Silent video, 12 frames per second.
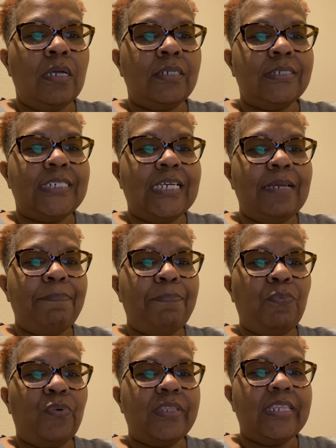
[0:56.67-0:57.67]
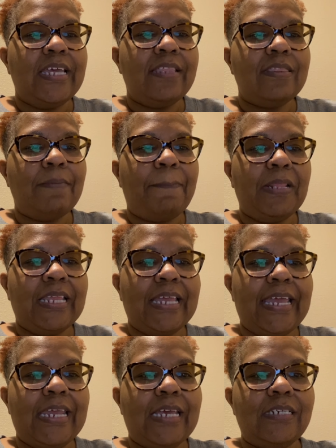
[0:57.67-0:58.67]
deep within the
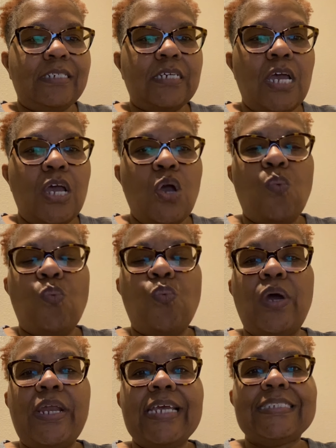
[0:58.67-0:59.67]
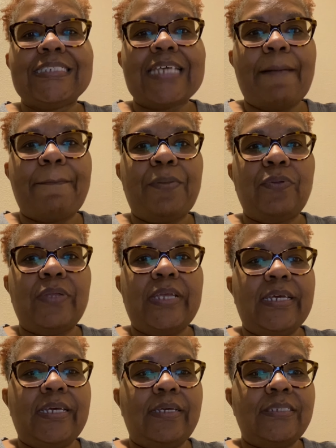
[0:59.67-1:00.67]
planet. One example
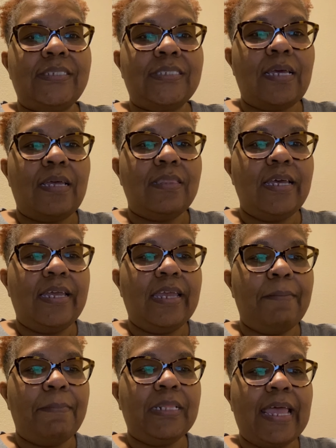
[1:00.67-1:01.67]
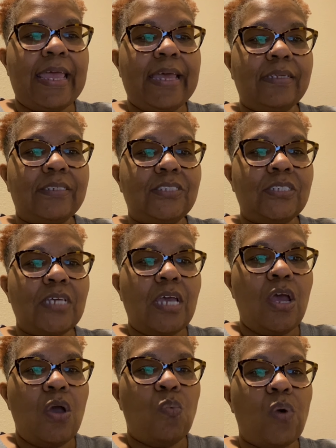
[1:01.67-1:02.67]
is the Himalayas,
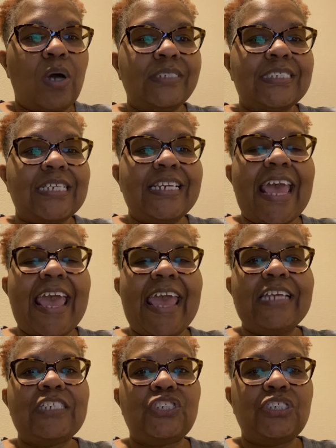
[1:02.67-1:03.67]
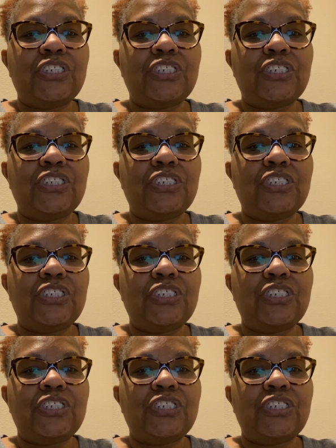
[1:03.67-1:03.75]
once an ancient